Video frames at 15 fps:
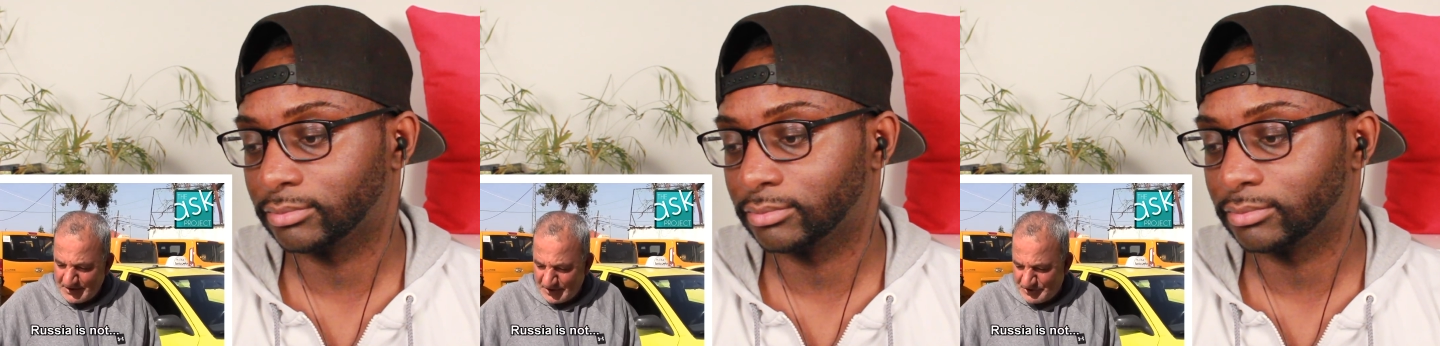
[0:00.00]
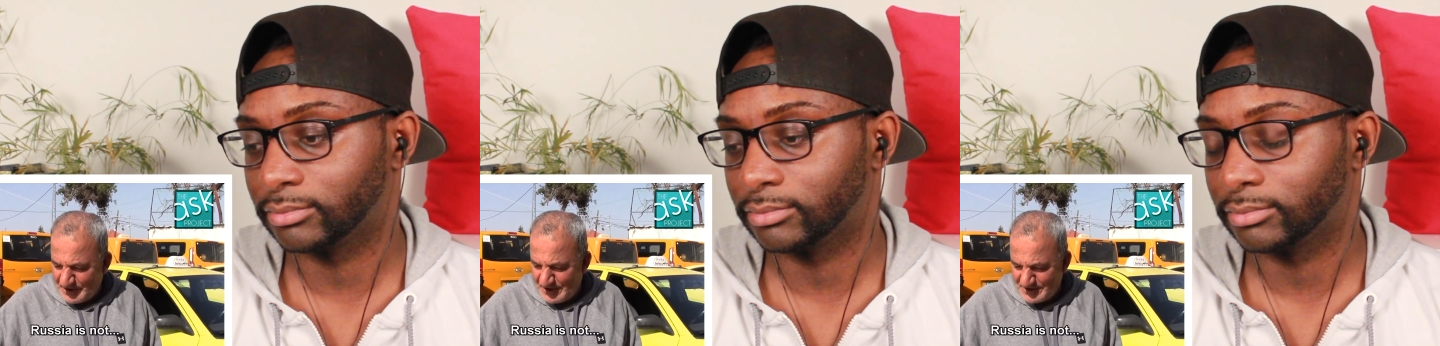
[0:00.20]

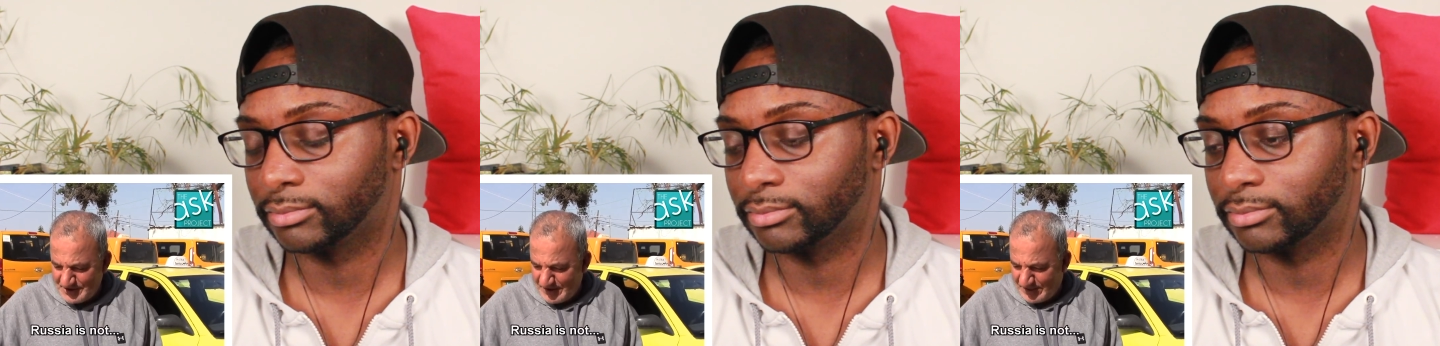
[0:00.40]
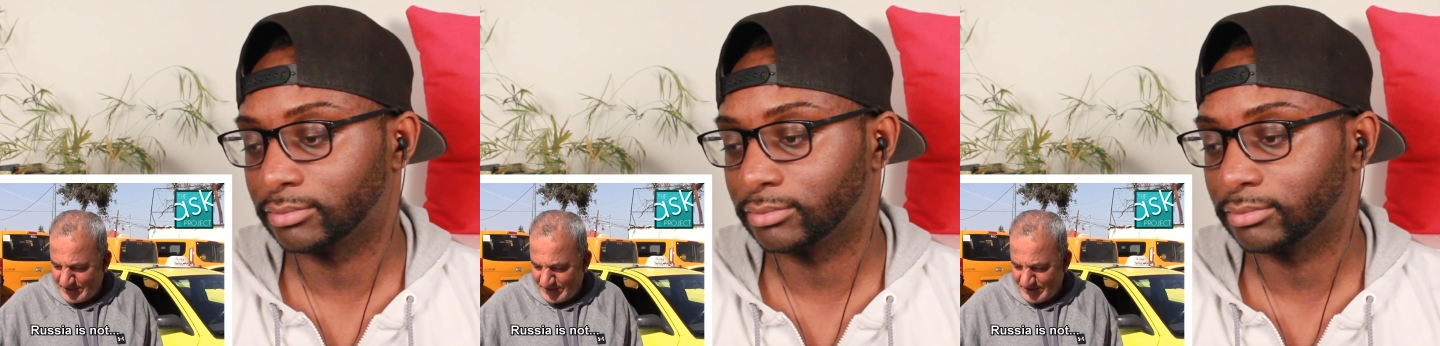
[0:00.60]
Speaker 1: Russia is
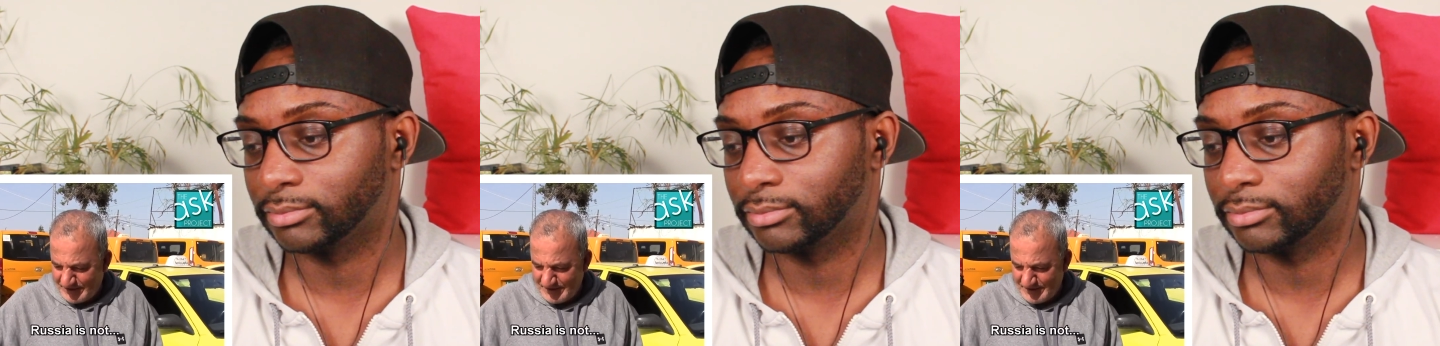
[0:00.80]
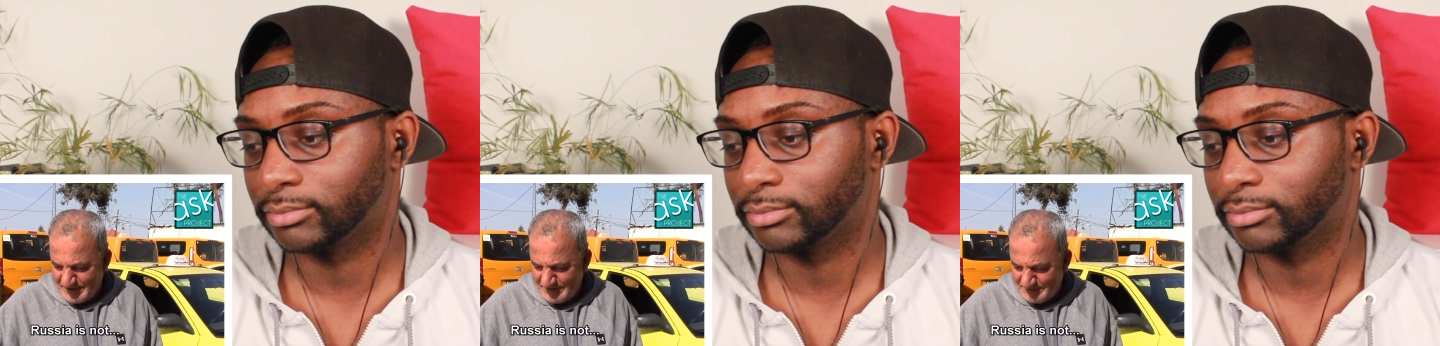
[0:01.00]
not,
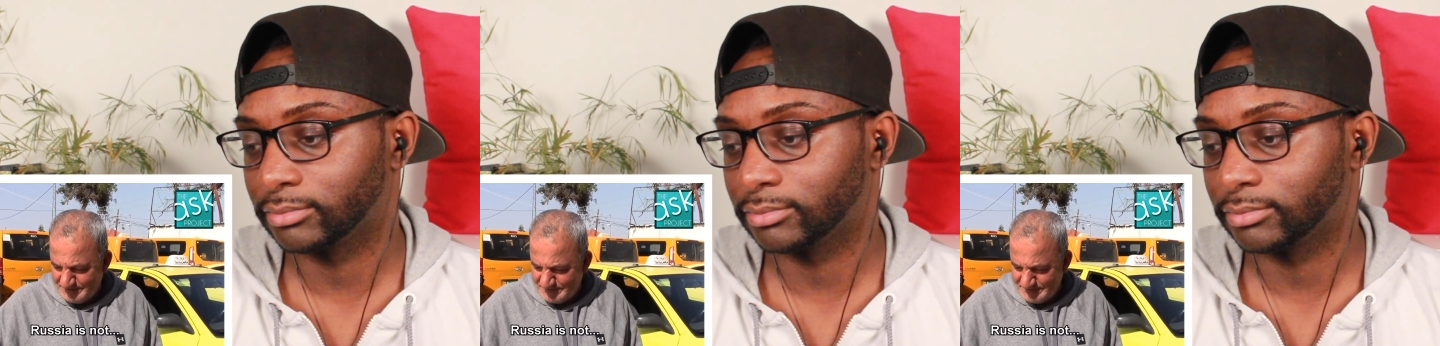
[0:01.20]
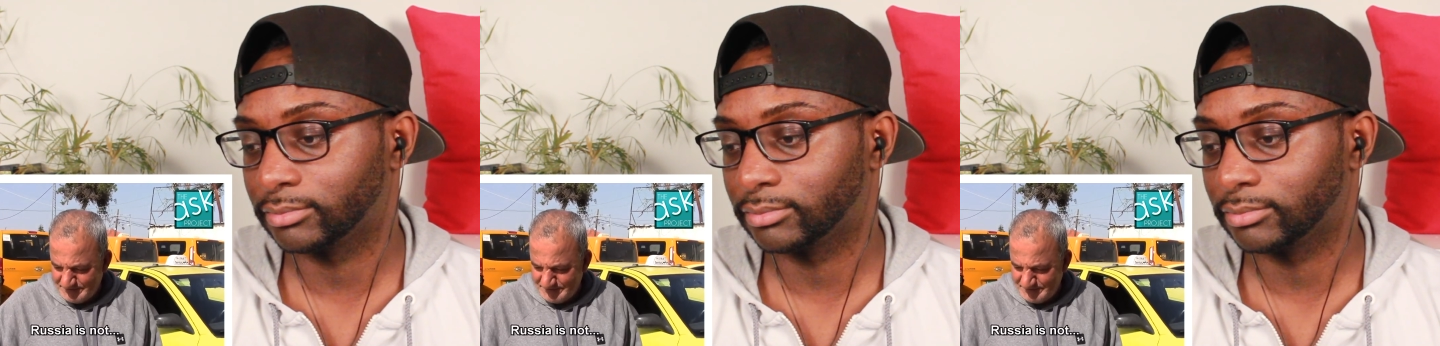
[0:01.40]
you
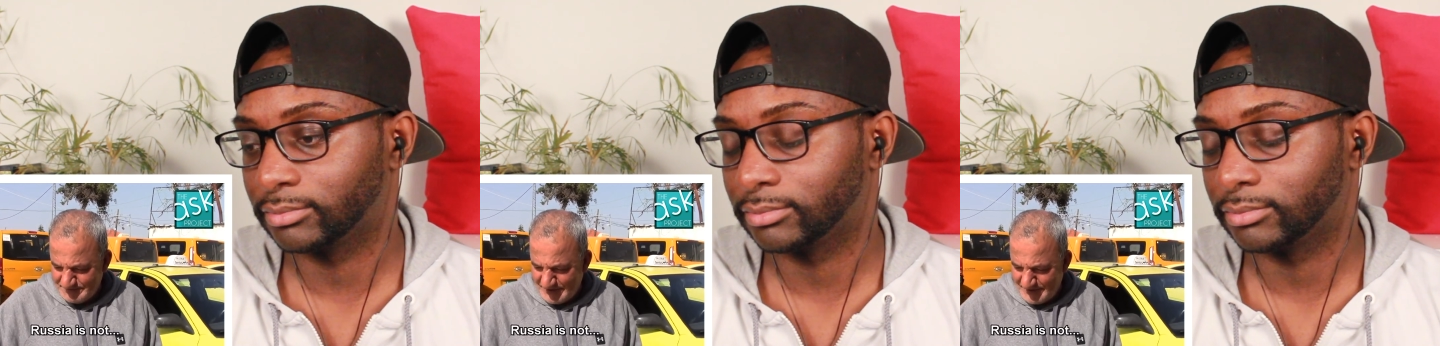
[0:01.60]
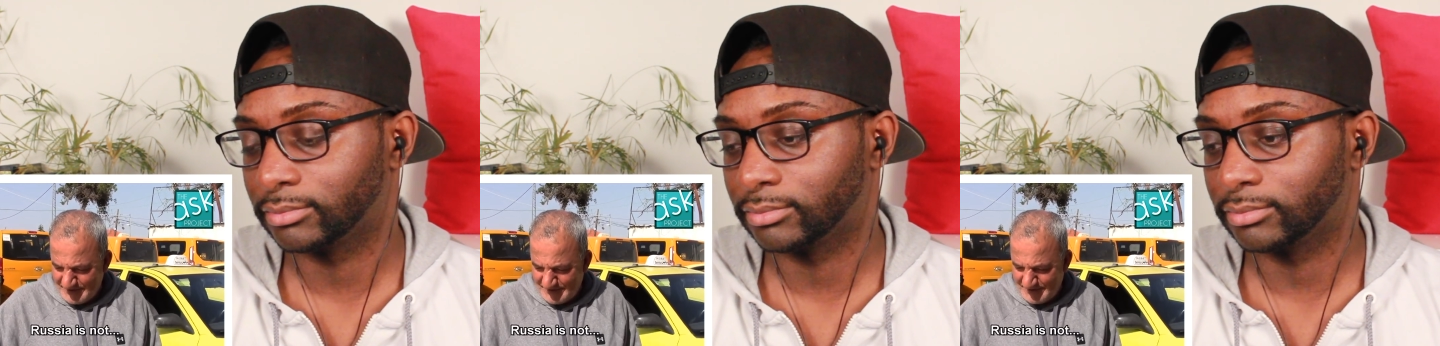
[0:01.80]

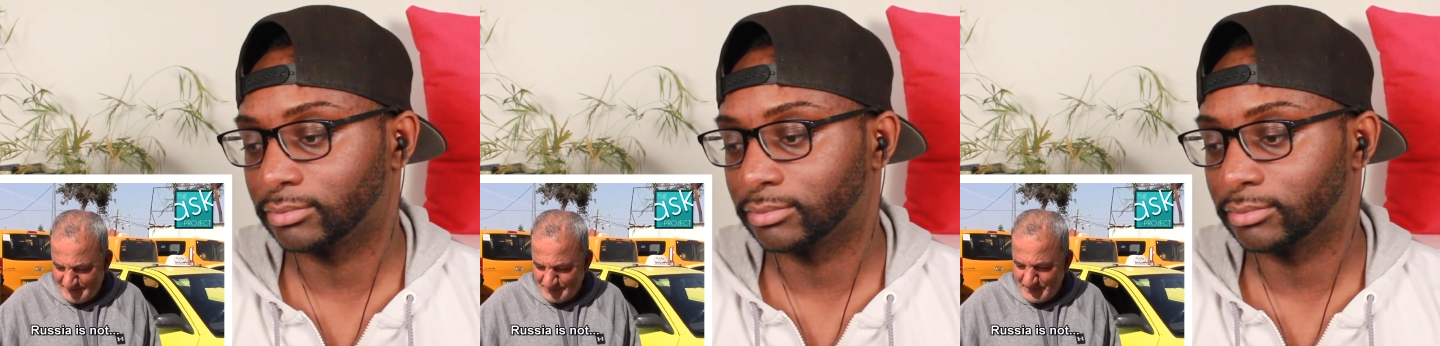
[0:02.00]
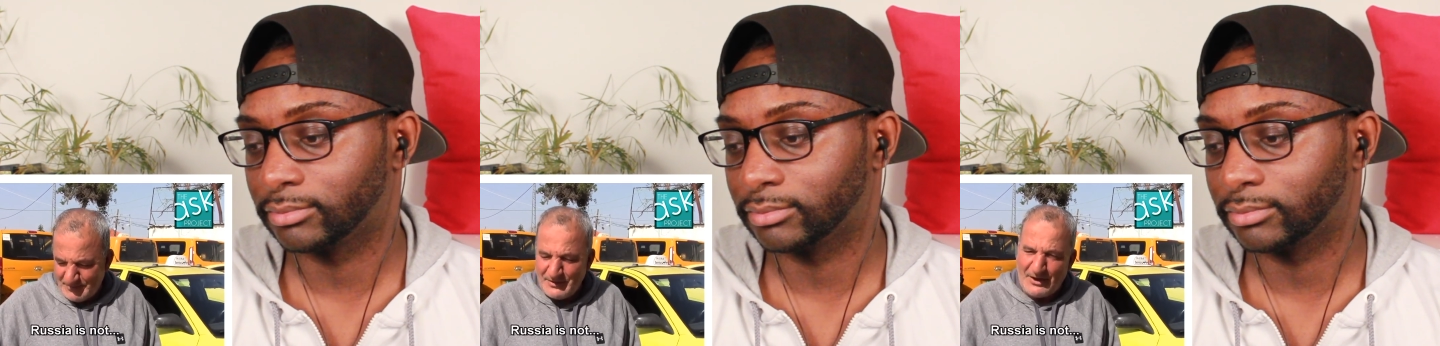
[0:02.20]
know,
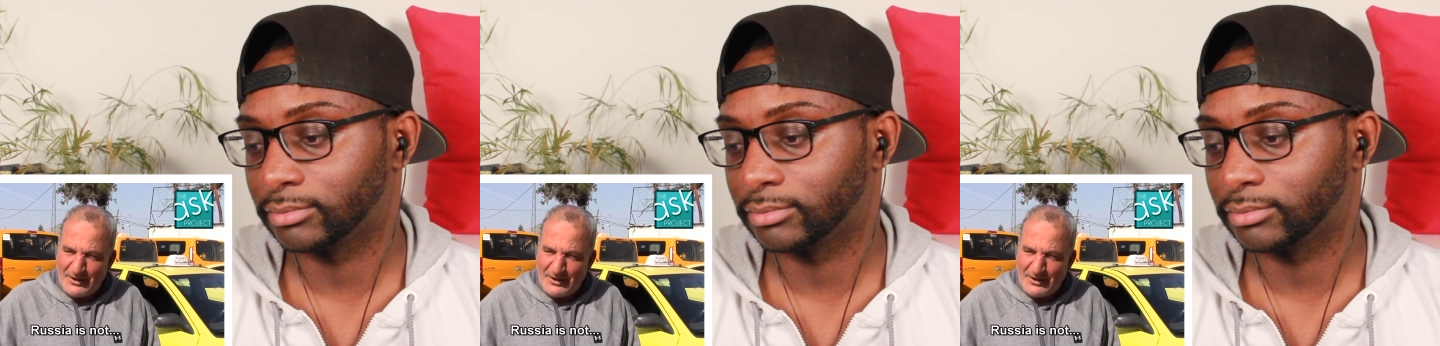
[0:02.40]
in